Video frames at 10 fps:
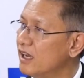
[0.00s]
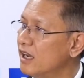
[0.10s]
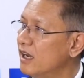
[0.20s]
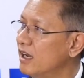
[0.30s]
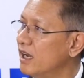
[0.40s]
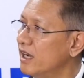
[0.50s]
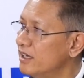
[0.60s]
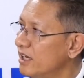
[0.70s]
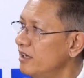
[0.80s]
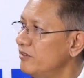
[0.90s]

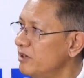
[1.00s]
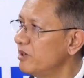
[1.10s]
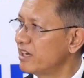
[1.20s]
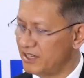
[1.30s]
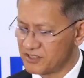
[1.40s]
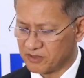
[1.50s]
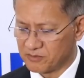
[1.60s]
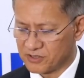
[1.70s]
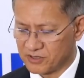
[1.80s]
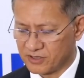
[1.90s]
and delivery
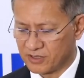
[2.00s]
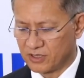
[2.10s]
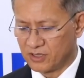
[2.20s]
mechanisms,